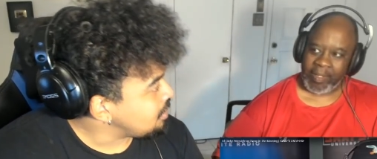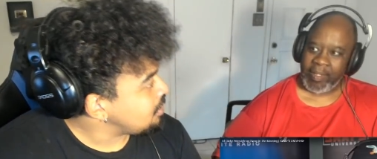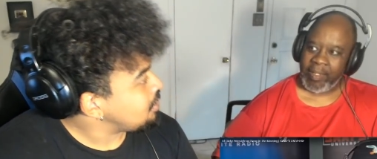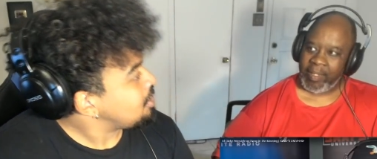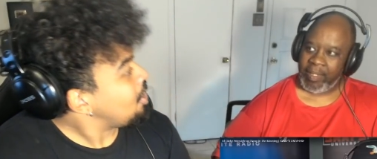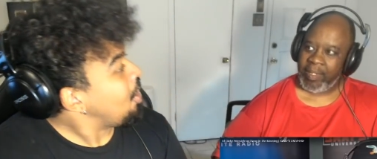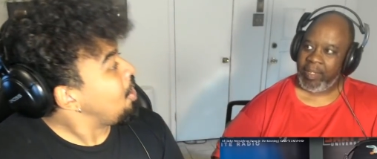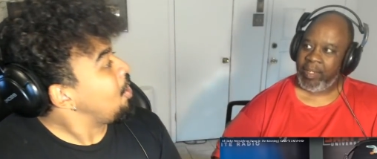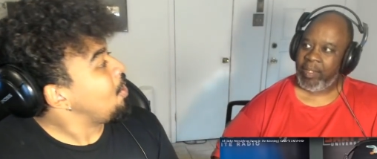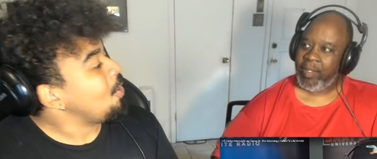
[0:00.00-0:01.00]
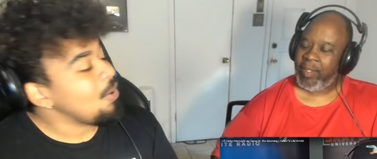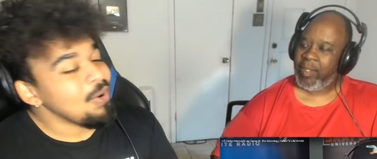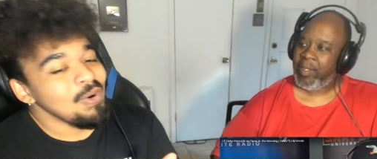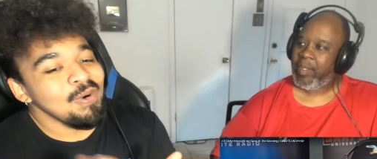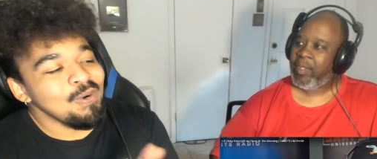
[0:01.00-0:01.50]
Speaker 1: No.
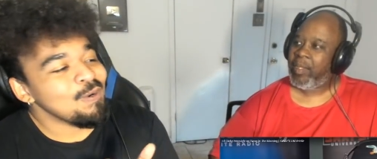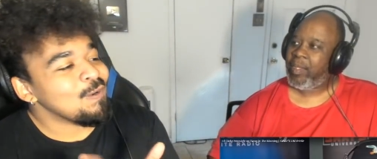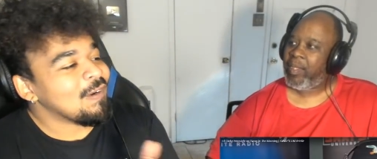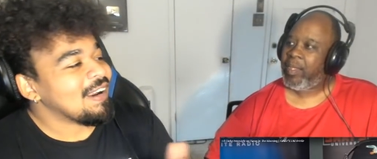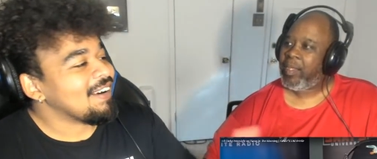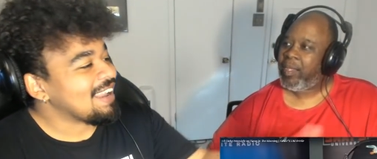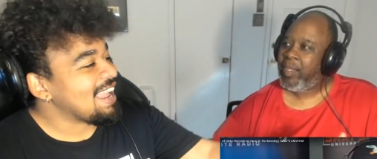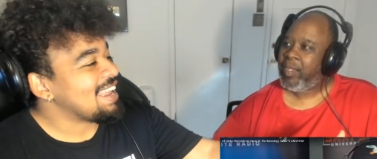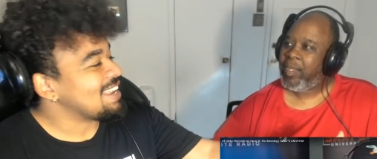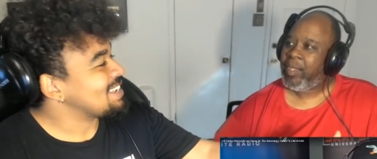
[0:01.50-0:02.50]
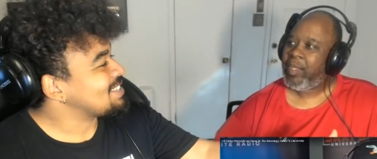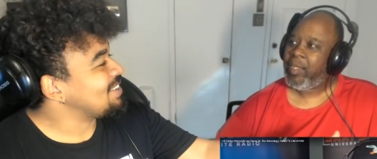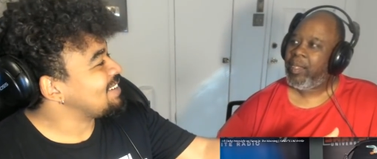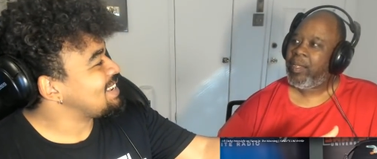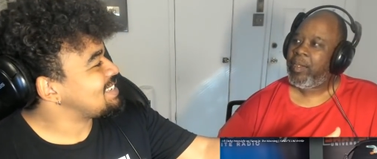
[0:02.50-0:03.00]
Okay, so
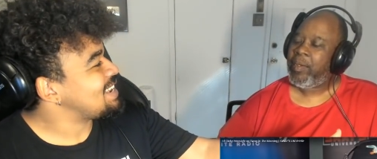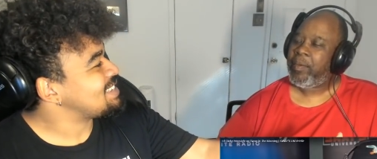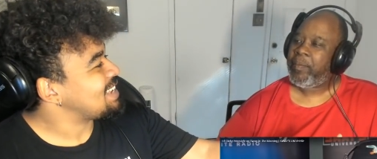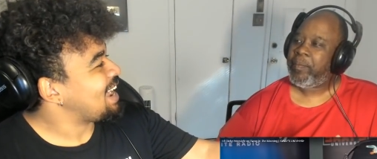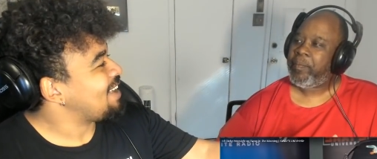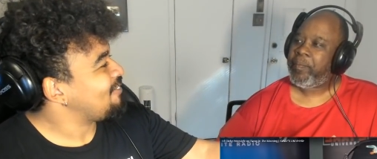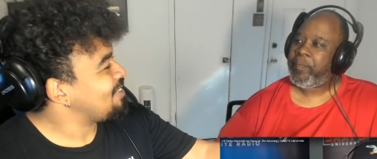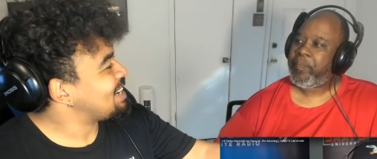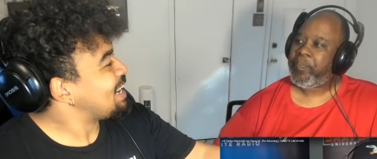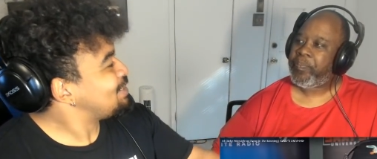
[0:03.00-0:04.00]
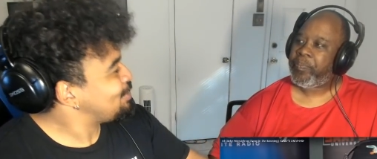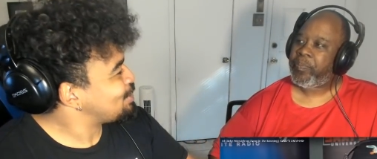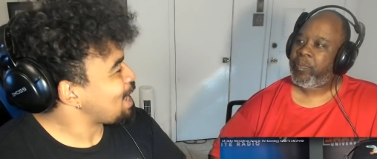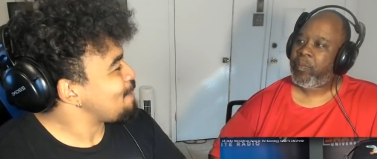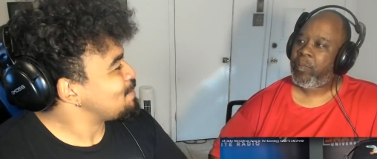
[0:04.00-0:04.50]
he says when I do
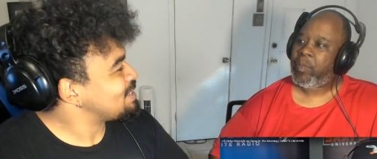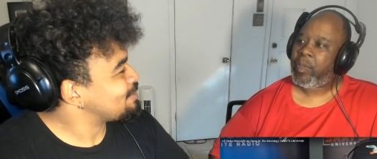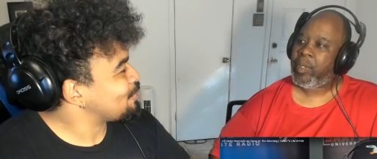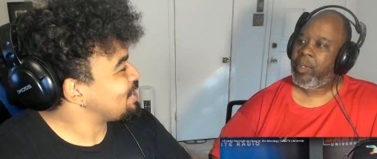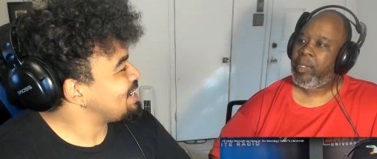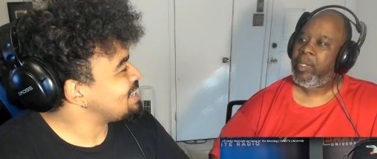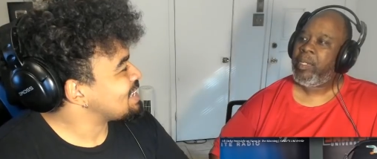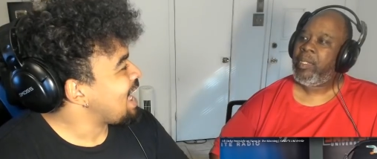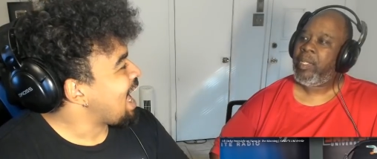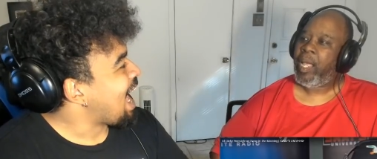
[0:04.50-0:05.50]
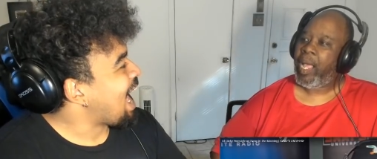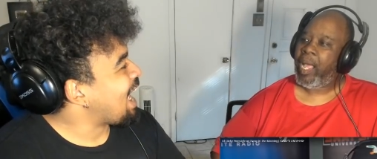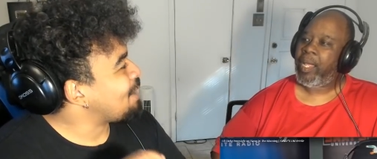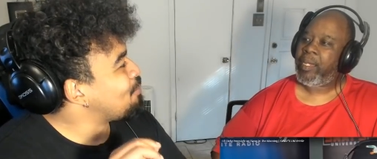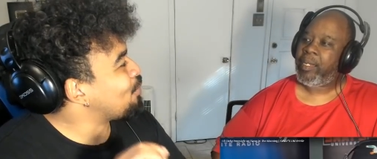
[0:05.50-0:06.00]
shopping sprees.
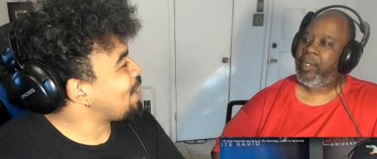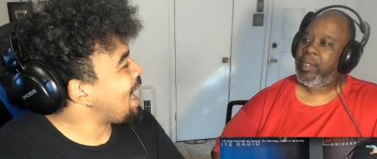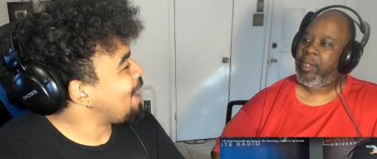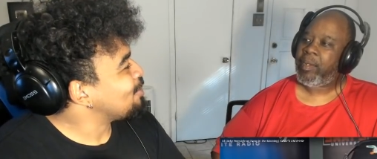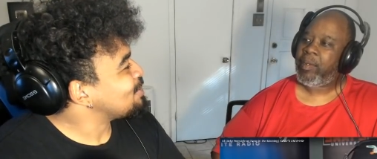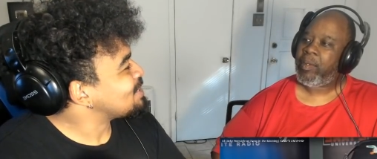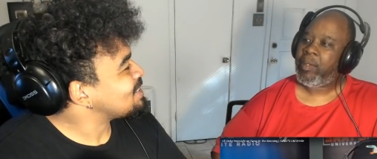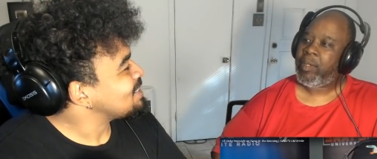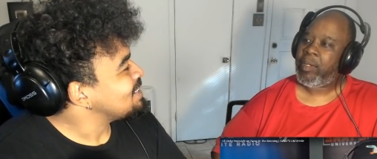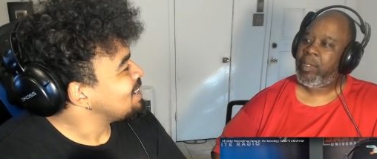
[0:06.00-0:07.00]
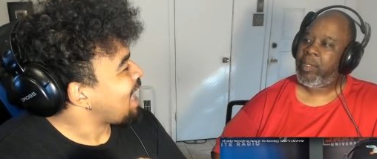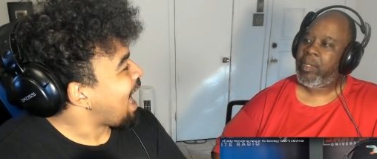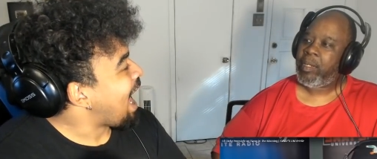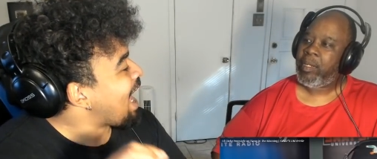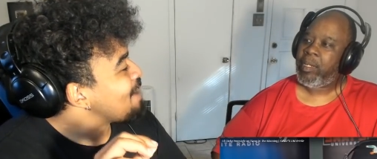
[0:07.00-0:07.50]
Eyebrows,
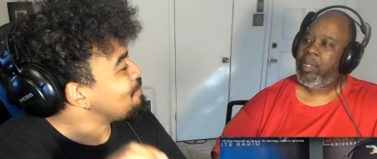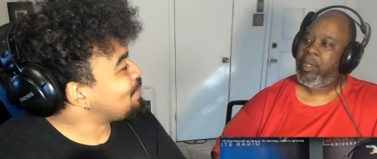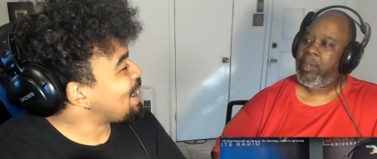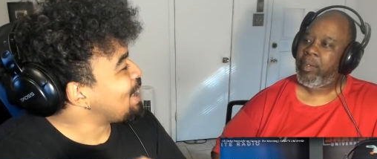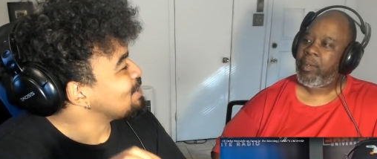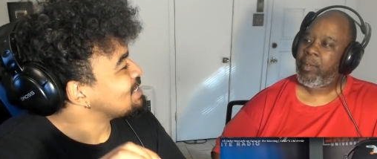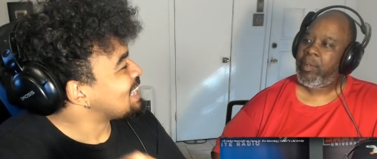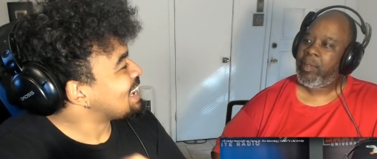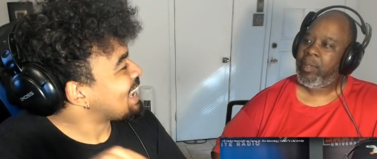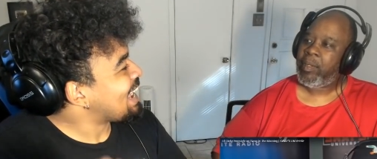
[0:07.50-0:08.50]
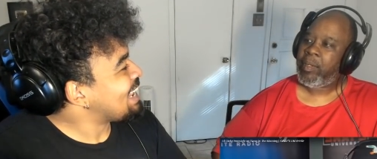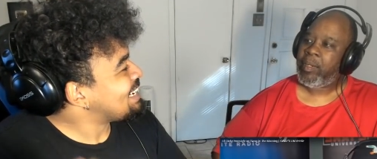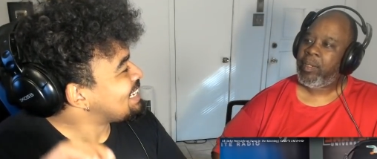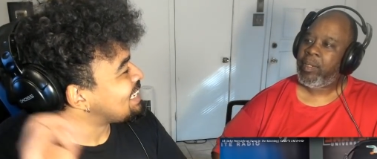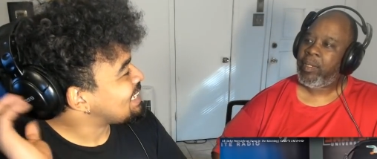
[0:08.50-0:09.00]
eyebrows like A
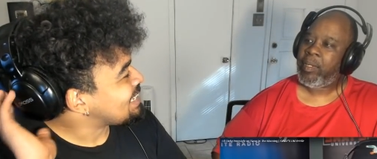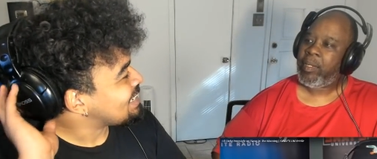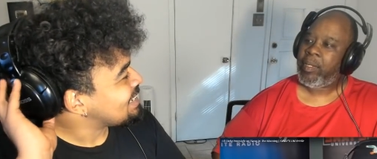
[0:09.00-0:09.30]
D.